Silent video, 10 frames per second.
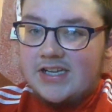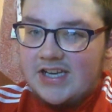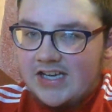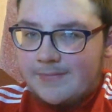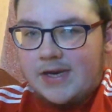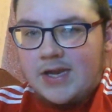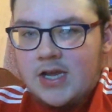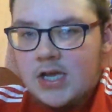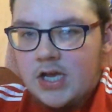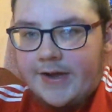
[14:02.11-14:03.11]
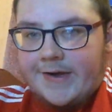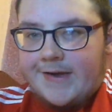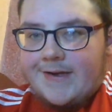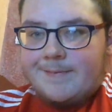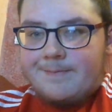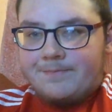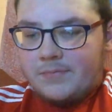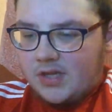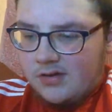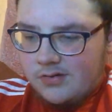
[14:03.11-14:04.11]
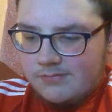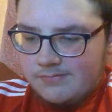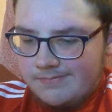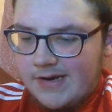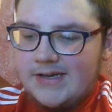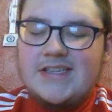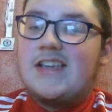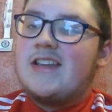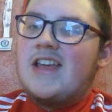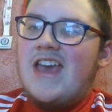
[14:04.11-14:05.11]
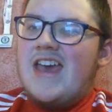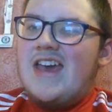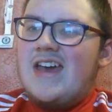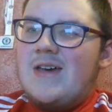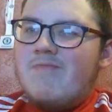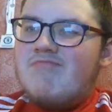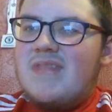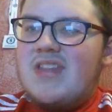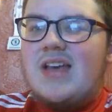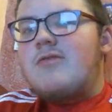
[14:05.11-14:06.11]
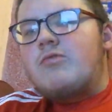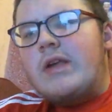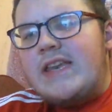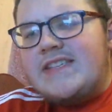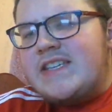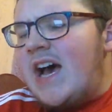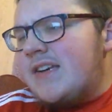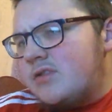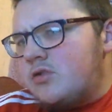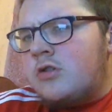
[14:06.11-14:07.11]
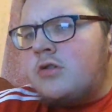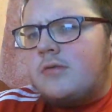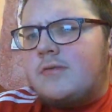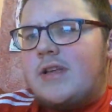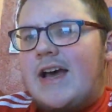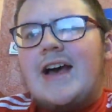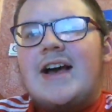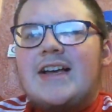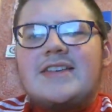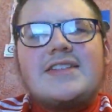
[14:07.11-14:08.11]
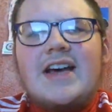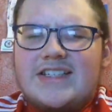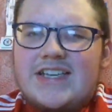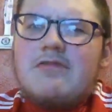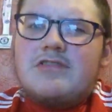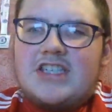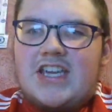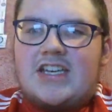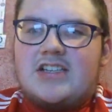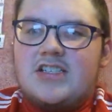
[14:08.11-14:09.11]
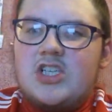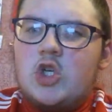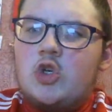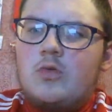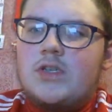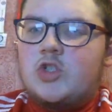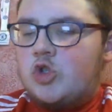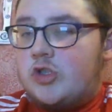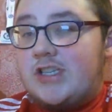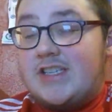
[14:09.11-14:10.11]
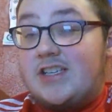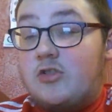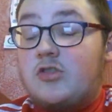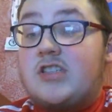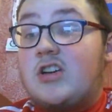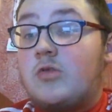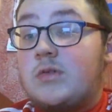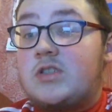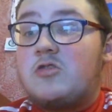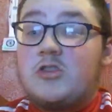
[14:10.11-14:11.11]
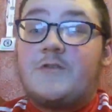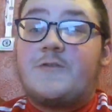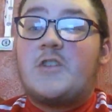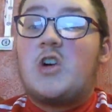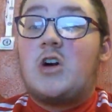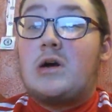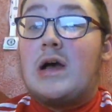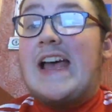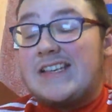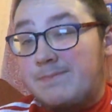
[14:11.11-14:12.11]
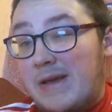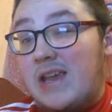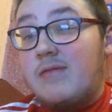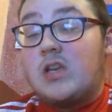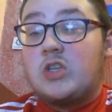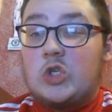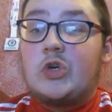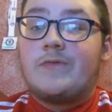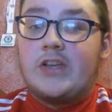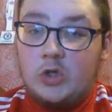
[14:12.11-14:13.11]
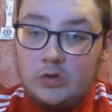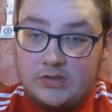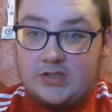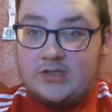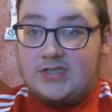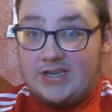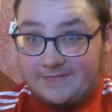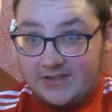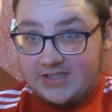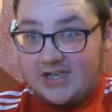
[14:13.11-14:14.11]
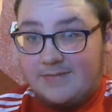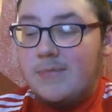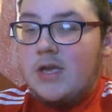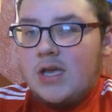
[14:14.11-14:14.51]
Academy. But like I say, will he start though? I doubt it, because you know what Jose's like. Jose always goes for experience over youngsters after time.